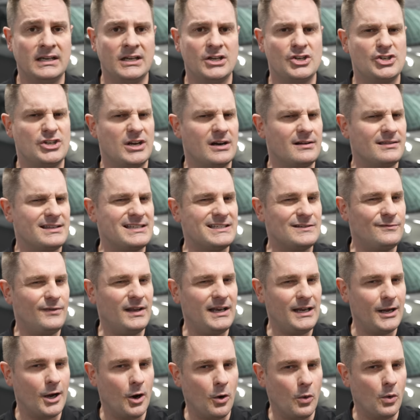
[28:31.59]
Share this
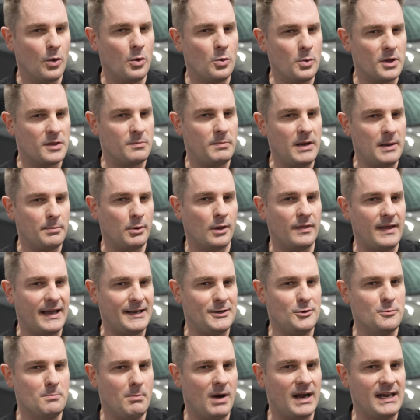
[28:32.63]
video with people that
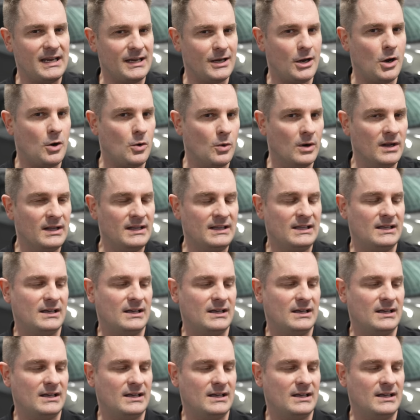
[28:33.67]
you might know